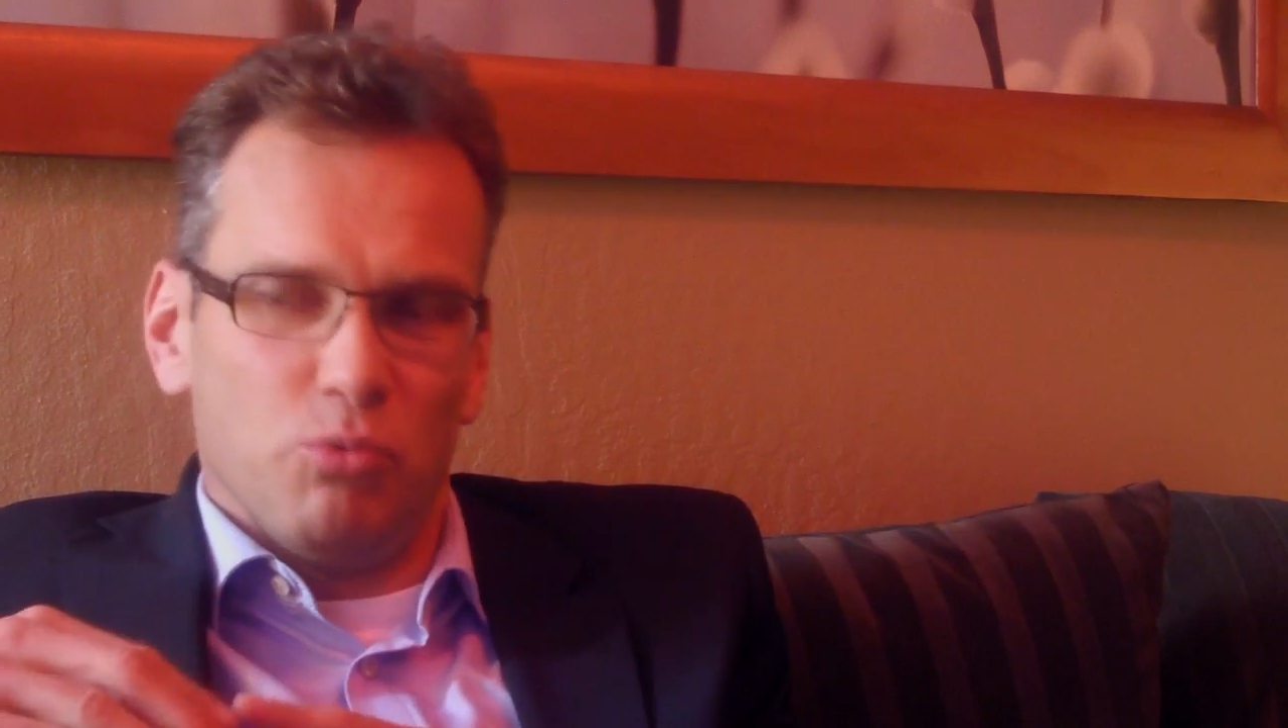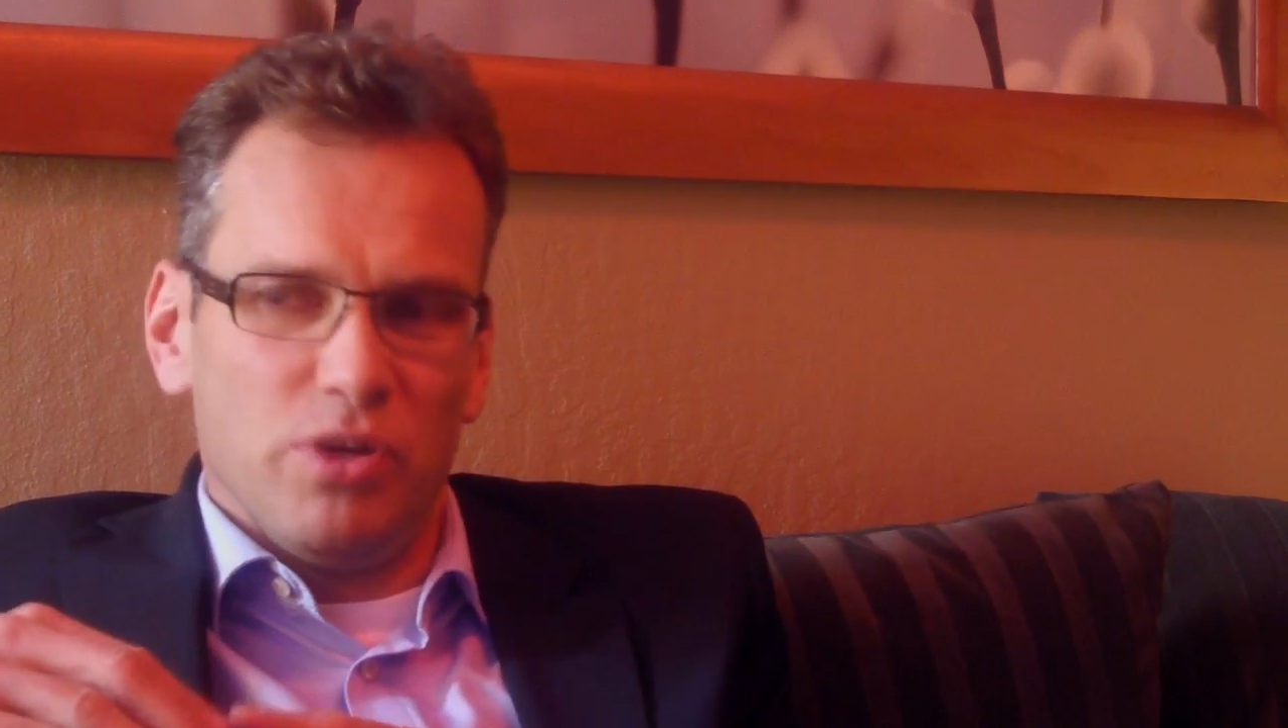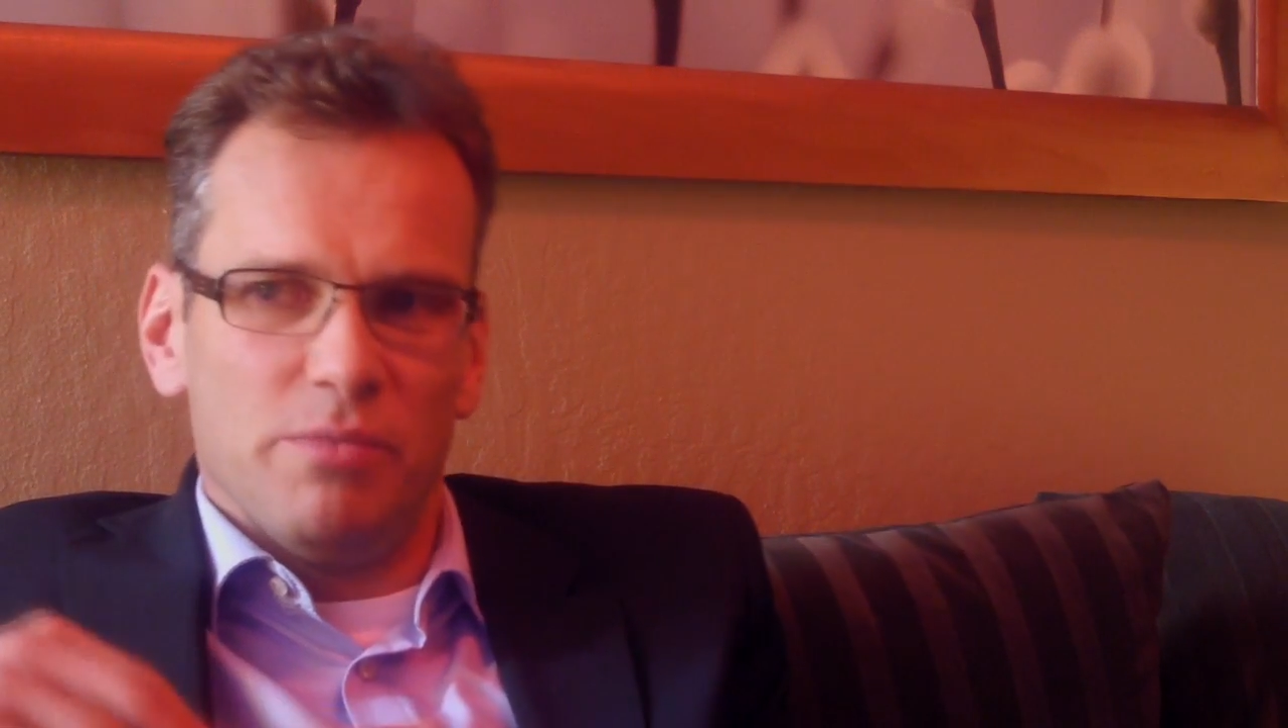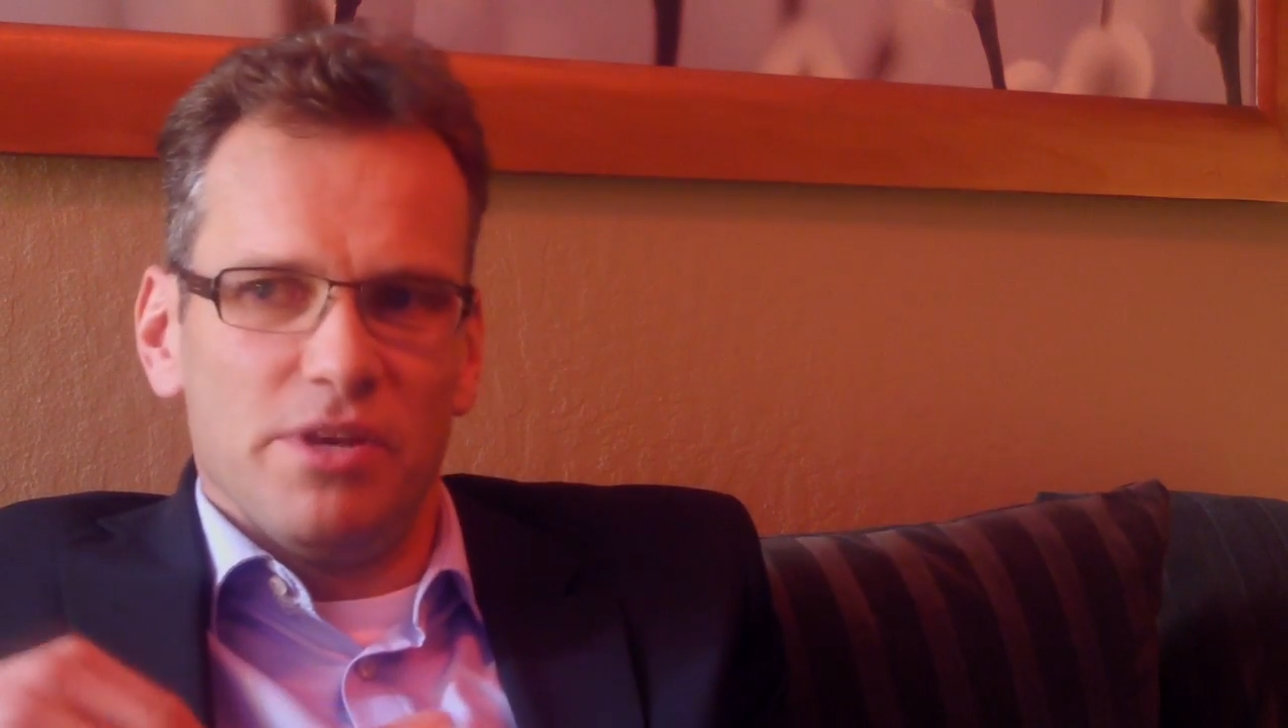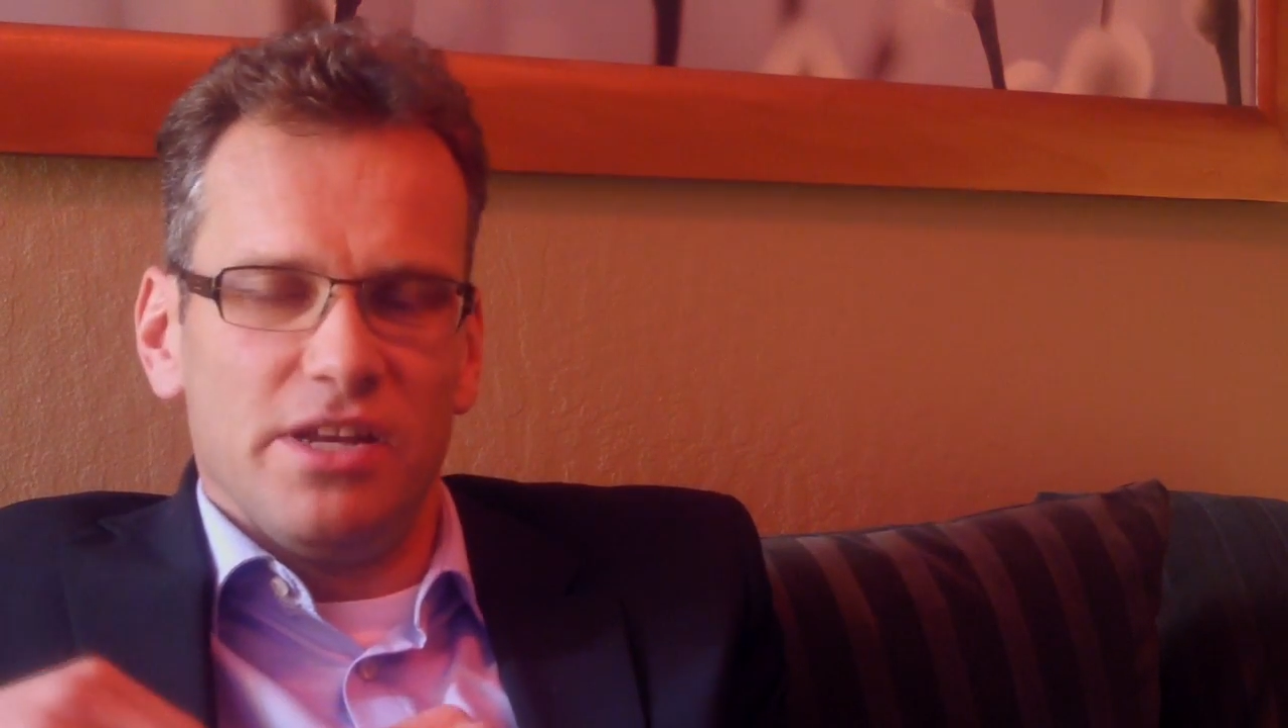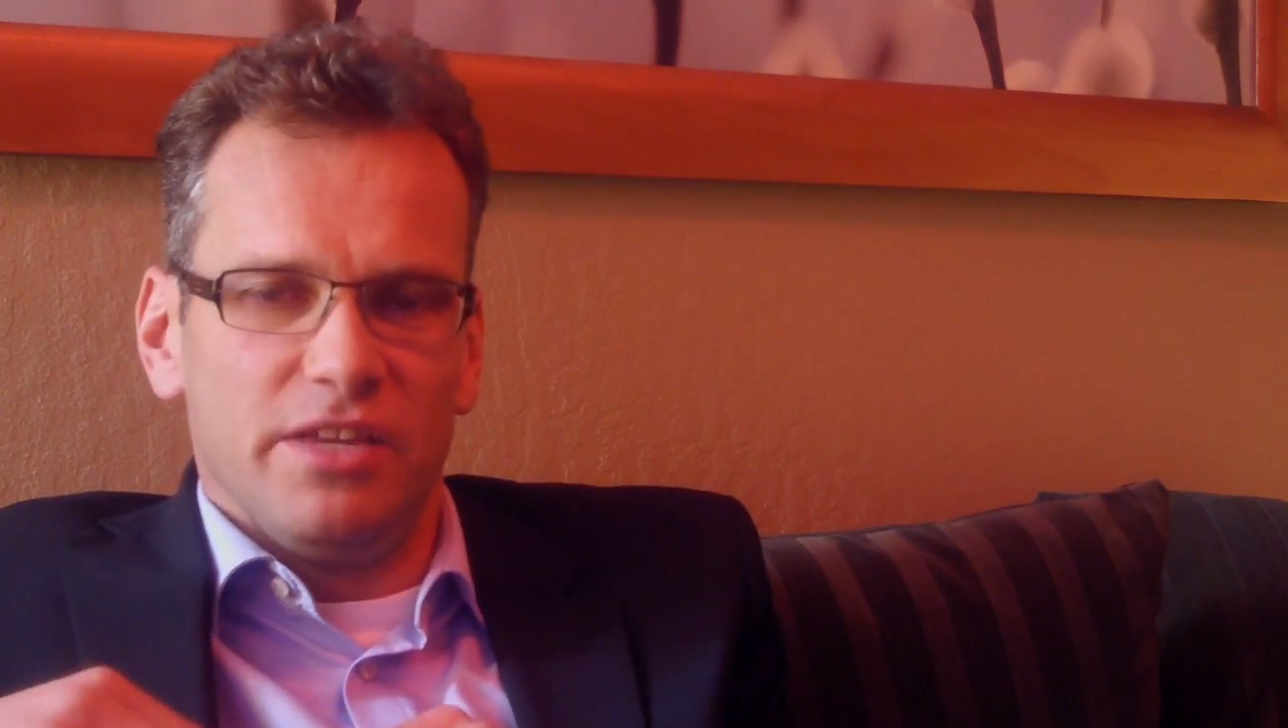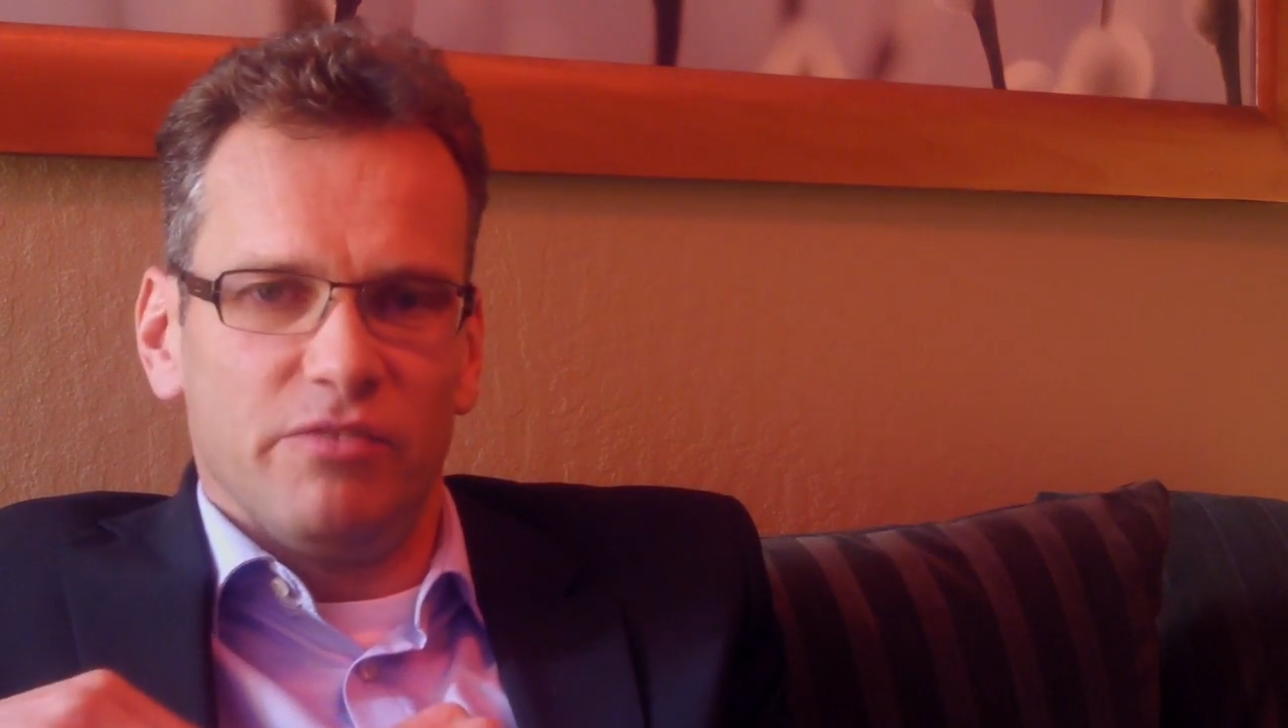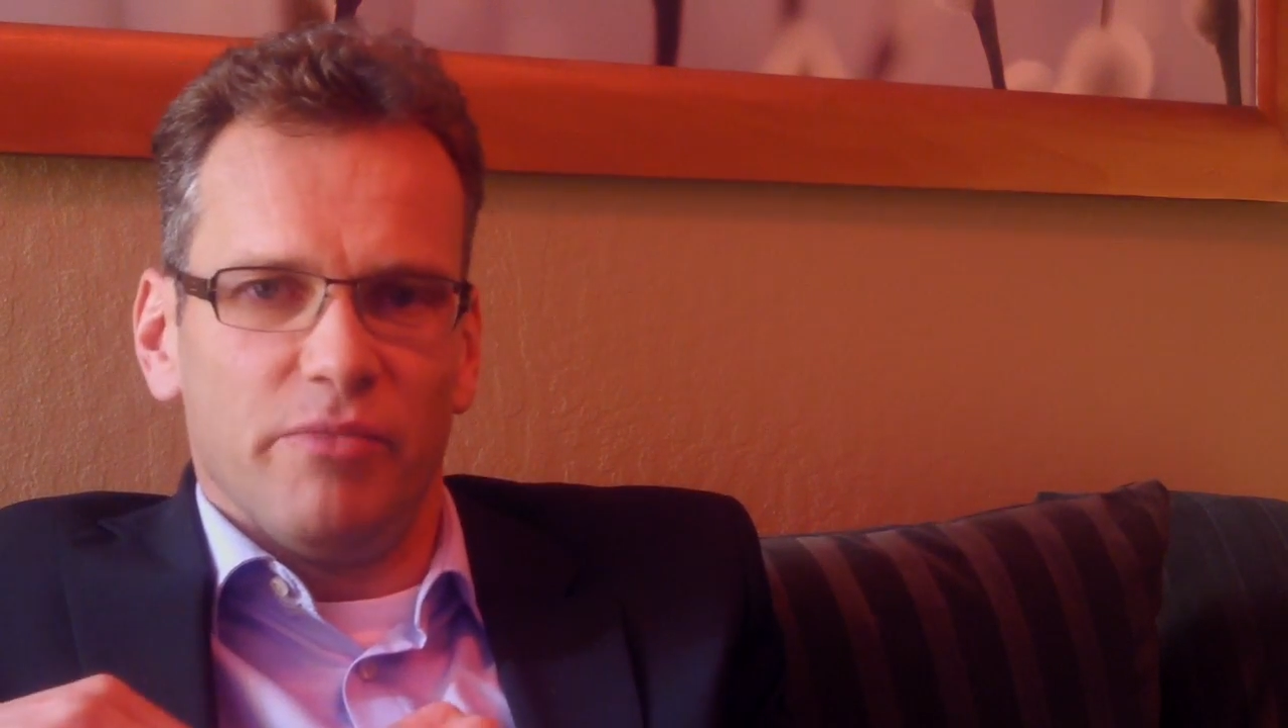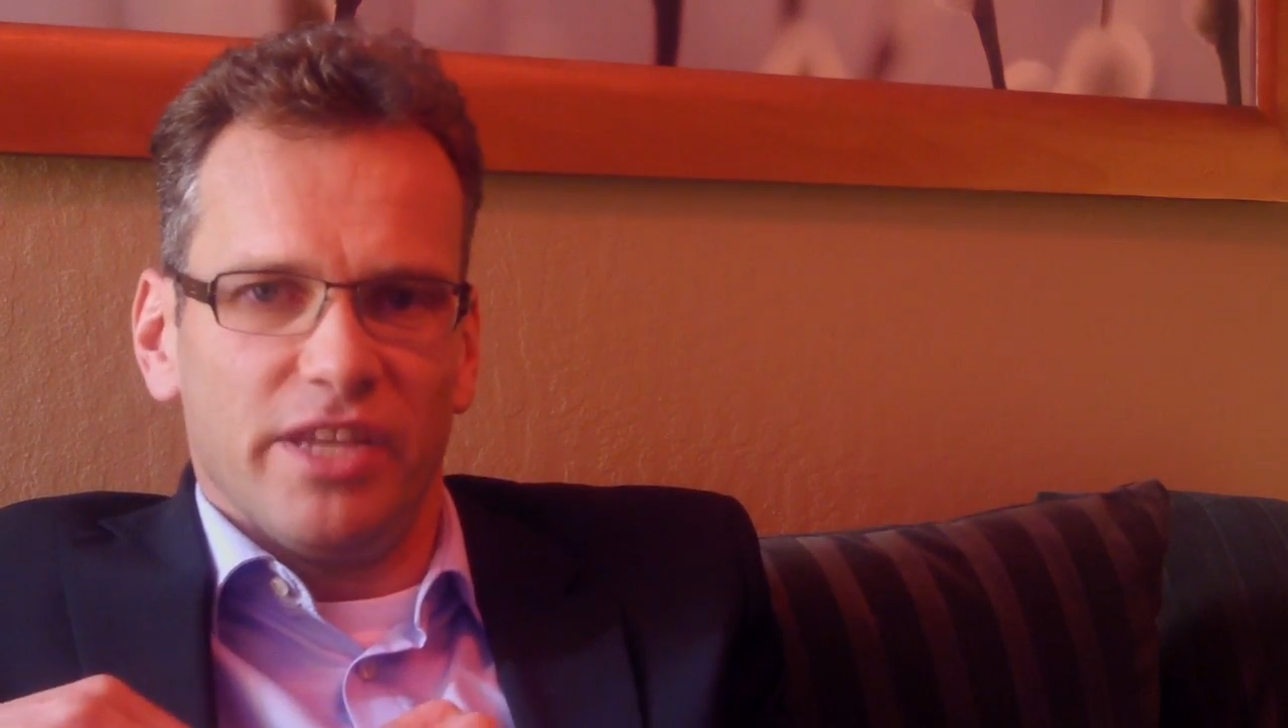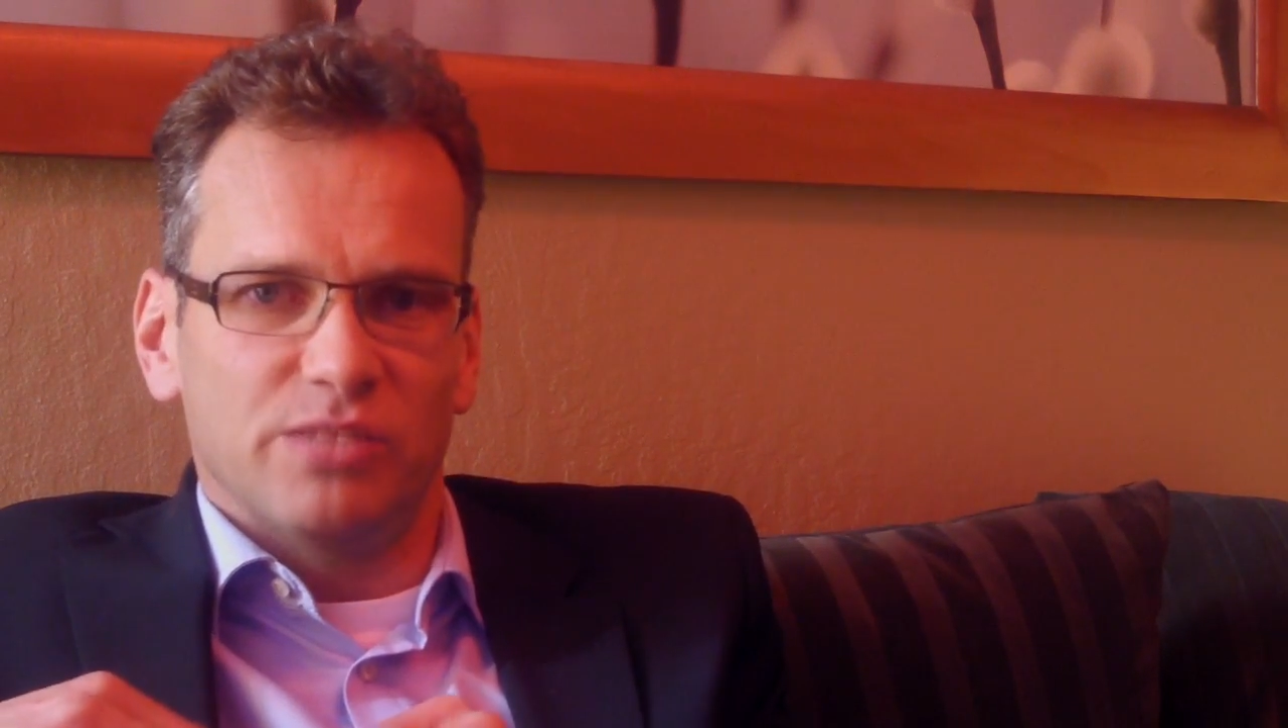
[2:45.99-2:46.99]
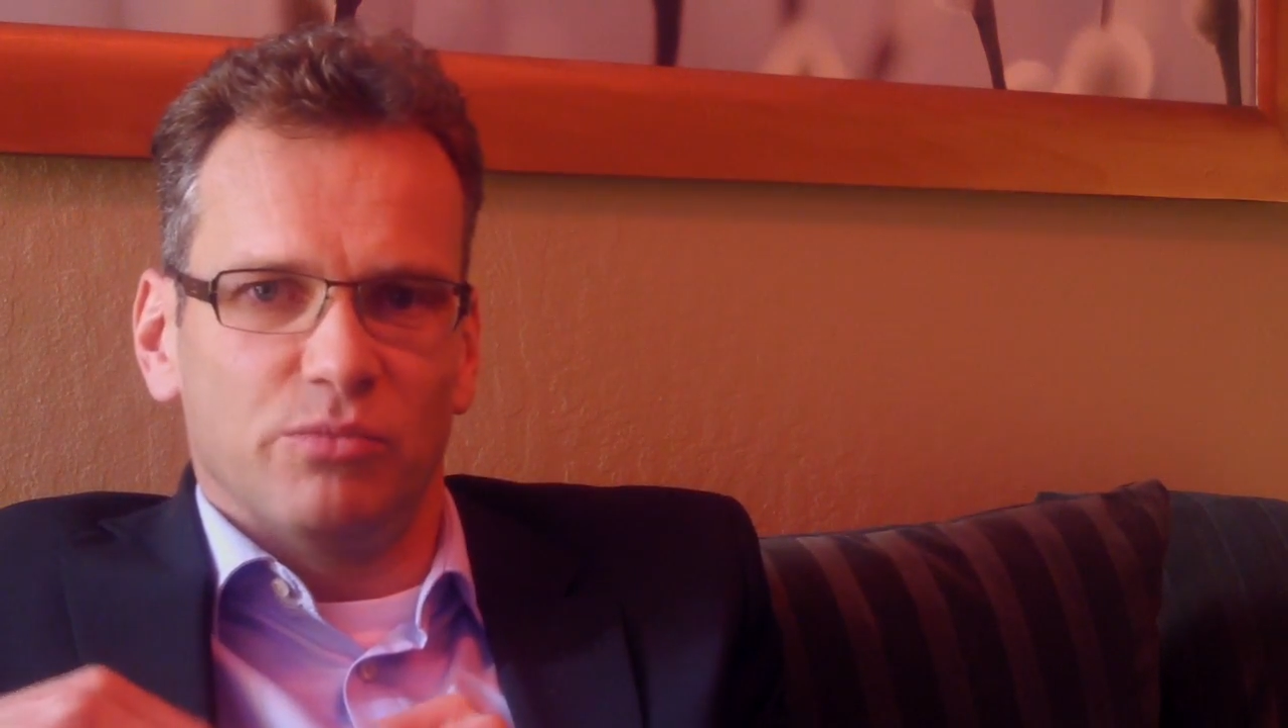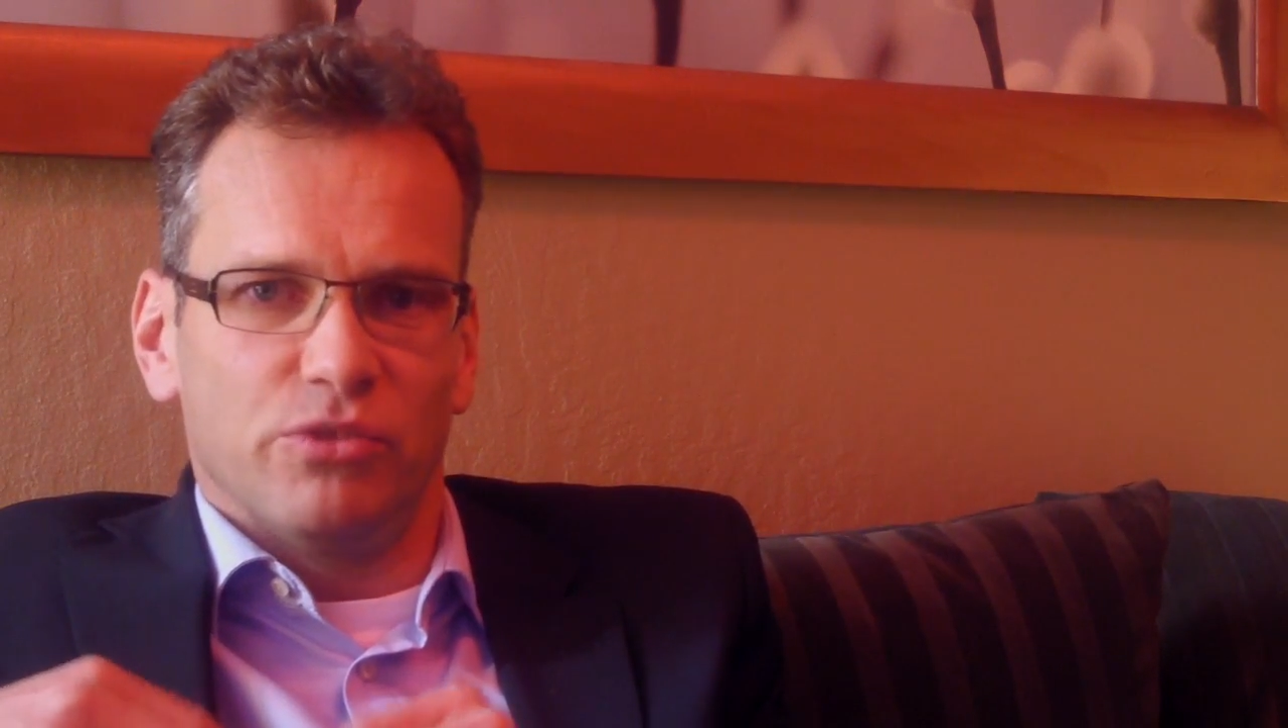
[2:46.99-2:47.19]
we believe makes